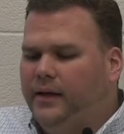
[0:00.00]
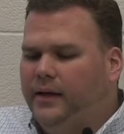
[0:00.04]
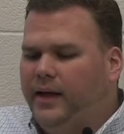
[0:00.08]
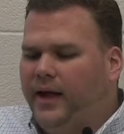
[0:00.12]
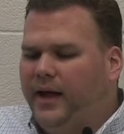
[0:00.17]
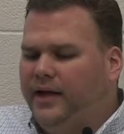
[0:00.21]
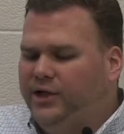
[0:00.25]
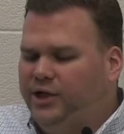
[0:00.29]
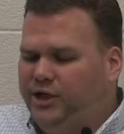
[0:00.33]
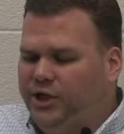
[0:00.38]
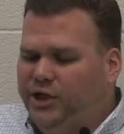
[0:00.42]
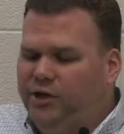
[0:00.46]

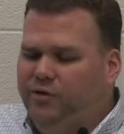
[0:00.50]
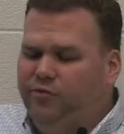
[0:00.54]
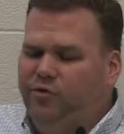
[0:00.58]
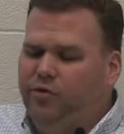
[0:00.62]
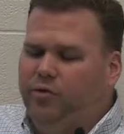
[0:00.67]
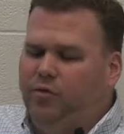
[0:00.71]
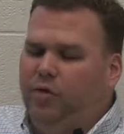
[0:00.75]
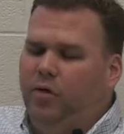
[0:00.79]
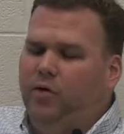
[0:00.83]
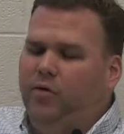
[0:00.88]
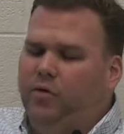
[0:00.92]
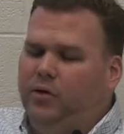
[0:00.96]
as she
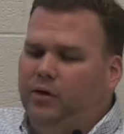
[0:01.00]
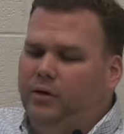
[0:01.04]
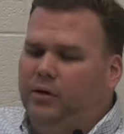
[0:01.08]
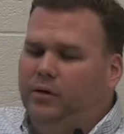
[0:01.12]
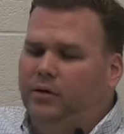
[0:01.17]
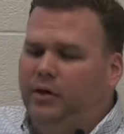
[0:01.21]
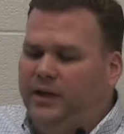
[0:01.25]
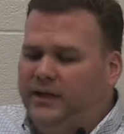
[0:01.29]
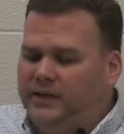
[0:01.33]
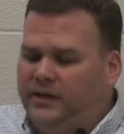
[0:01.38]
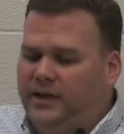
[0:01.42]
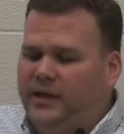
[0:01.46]
grew older,
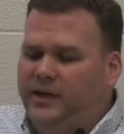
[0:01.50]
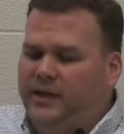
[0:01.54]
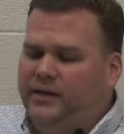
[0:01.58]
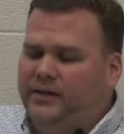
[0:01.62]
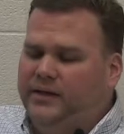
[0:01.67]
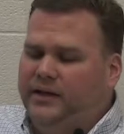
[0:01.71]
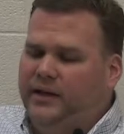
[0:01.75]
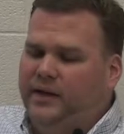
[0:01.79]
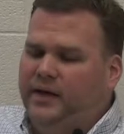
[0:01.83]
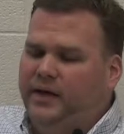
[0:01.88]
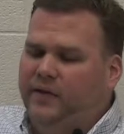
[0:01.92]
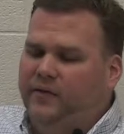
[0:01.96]
as
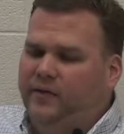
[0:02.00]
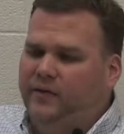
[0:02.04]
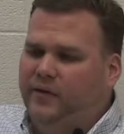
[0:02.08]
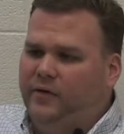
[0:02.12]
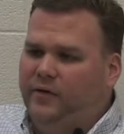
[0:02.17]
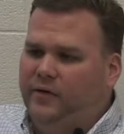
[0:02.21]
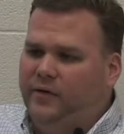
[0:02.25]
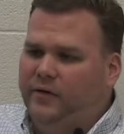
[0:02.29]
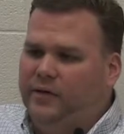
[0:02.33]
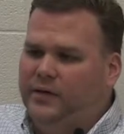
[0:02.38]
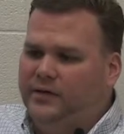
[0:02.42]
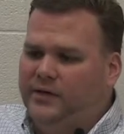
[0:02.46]
I got
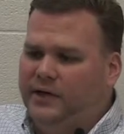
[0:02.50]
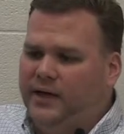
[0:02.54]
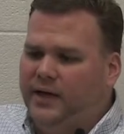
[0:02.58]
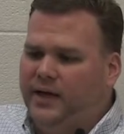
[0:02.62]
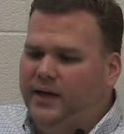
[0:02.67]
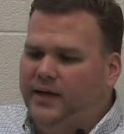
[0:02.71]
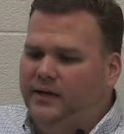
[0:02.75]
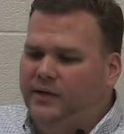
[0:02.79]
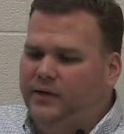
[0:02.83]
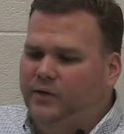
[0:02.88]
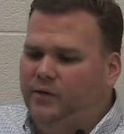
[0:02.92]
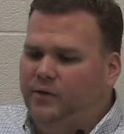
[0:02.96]
further into
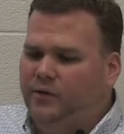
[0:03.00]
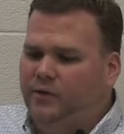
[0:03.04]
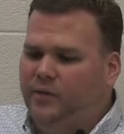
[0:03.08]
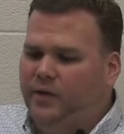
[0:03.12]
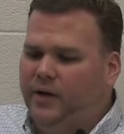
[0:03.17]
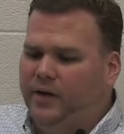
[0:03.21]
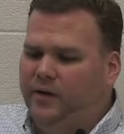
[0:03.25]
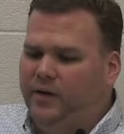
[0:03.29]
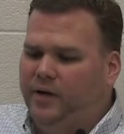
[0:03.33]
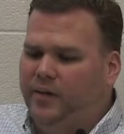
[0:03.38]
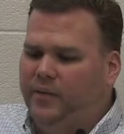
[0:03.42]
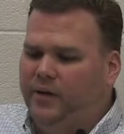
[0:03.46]
high school,
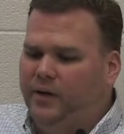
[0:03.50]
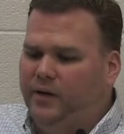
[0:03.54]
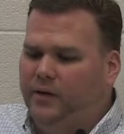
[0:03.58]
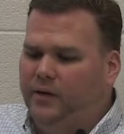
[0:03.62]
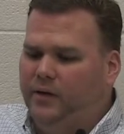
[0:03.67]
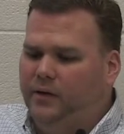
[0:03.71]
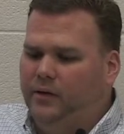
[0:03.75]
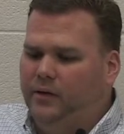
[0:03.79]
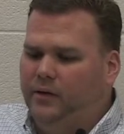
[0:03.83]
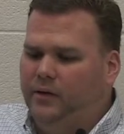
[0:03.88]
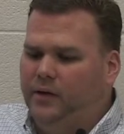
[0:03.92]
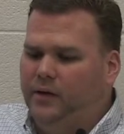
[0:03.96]
my
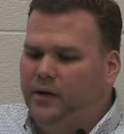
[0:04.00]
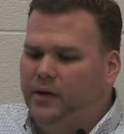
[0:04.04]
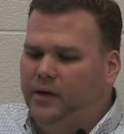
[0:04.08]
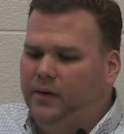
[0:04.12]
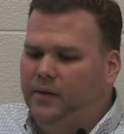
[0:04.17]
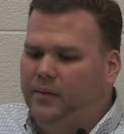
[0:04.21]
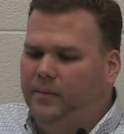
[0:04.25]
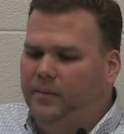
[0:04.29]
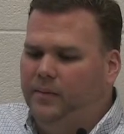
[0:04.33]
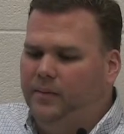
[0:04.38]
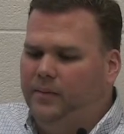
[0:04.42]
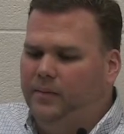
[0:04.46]
grandmother
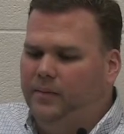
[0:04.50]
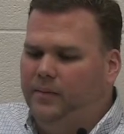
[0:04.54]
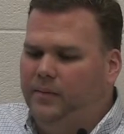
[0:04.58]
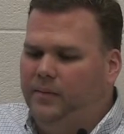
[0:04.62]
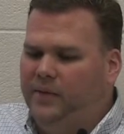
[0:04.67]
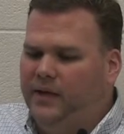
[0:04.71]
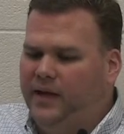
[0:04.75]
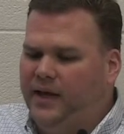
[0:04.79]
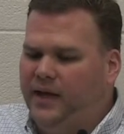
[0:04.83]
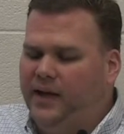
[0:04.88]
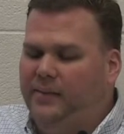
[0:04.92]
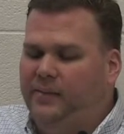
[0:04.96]

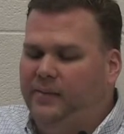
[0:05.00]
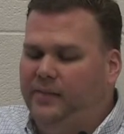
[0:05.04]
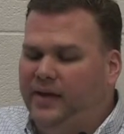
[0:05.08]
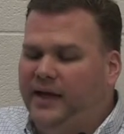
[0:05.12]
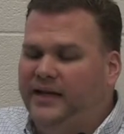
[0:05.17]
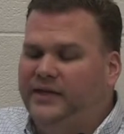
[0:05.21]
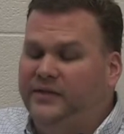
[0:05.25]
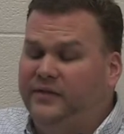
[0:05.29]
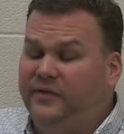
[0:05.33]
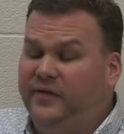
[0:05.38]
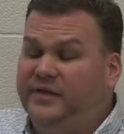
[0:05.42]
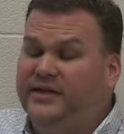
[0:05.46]
became
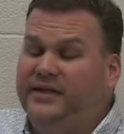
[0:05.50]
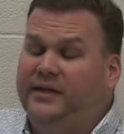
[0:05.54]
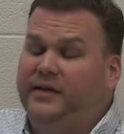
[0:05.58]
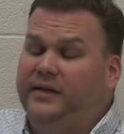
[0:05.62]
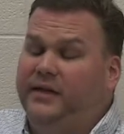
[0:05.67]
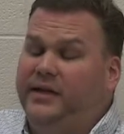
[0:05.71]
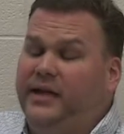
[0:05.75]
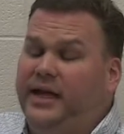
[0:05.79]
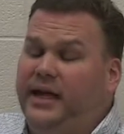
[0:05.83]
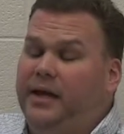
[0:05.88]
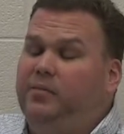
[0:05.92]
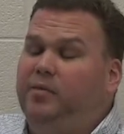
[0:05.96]
less
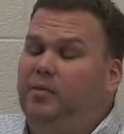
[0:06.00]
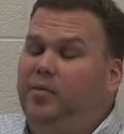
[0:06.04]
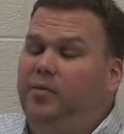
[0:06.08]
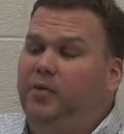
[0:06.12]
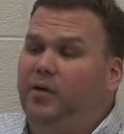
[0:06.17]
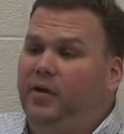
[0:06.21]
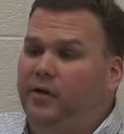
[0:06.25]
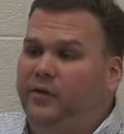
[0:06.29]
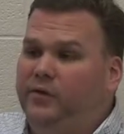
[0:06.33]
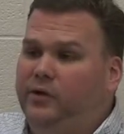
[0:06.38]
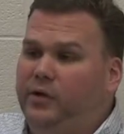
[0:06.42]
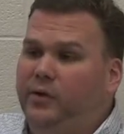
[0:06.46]
physically
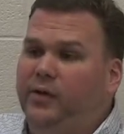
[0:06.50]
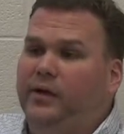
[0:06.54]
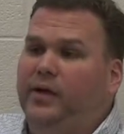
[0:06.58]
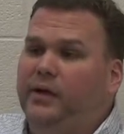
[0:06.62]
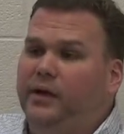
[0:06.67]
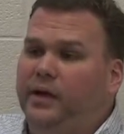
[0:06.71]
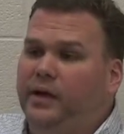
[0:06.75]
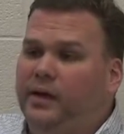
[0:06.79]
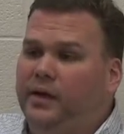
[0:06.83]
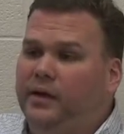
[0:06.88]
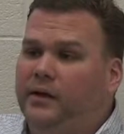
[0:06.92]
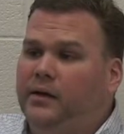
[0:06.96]
capable of doing
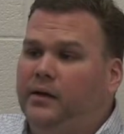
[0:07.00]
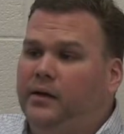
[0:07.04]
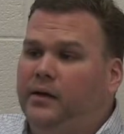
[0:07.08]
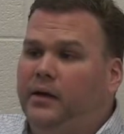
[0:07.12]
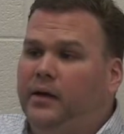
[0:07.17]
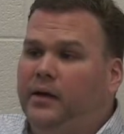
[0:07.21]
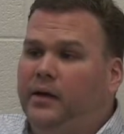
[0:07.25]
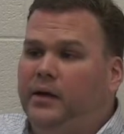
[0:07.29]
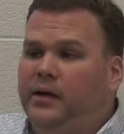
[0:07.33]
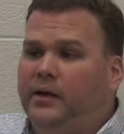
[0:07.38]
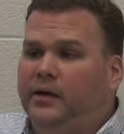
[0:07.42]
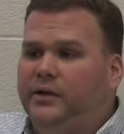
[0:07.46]
that.
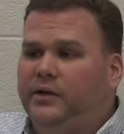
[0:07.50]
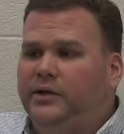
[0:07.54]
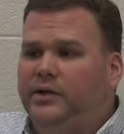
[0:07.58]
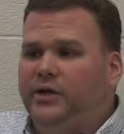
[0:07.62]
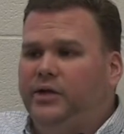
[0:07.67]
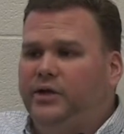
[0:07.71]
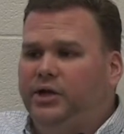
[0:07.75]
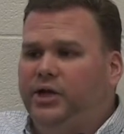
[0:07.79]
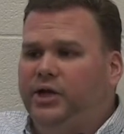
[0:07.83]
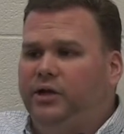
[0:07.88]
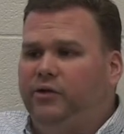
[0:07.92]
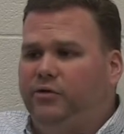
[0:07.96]

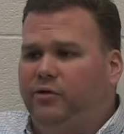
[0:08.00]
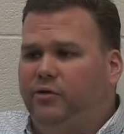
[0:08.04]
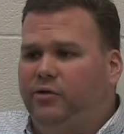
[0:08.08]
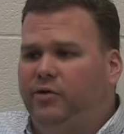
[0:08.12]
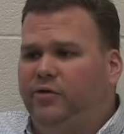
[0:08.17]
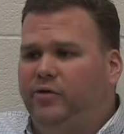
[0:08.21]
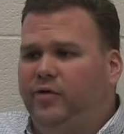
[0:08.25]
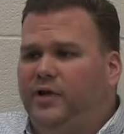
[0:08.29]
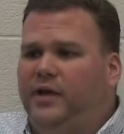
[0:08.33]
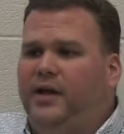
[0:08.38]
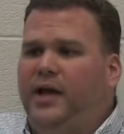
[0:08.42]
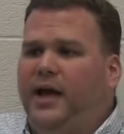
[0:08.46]
So she grew
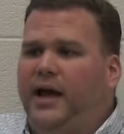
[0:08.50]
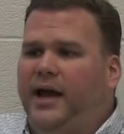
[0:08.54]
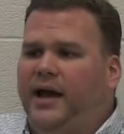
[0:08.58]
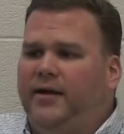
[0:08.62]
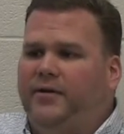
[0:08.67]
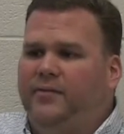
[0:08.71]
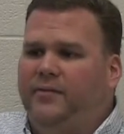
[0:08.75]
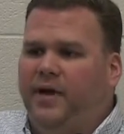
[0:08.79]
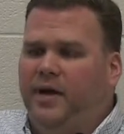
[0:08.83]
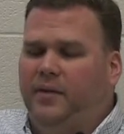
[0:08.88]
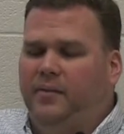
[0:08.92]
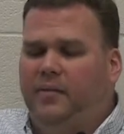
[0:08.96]
to rely
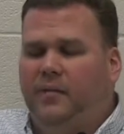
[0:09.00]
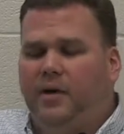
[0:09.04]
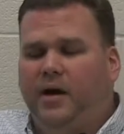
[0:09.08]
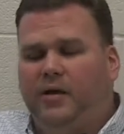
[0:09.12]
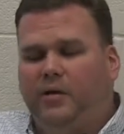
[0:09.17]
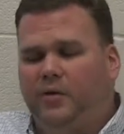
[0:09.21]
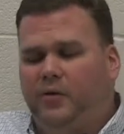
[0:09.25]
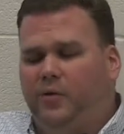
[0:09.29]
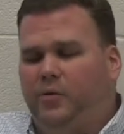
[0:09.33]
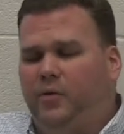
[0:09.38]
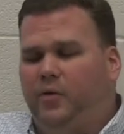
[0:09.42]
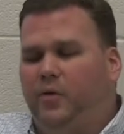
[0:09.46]
on my
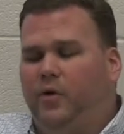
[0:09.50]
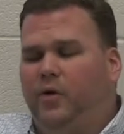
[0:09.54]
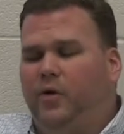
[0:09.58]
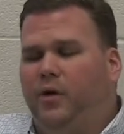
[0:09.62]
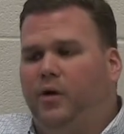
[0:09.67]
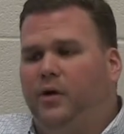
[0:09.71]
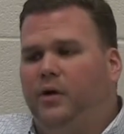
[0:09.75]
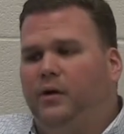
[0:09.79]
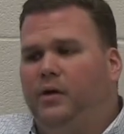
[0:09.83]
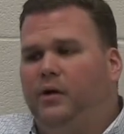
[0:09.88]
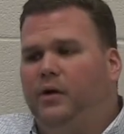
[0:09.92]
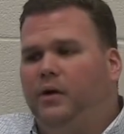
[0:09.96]
mother
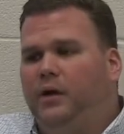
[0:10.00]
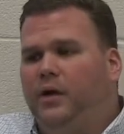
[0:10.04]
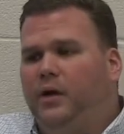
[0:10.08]
more,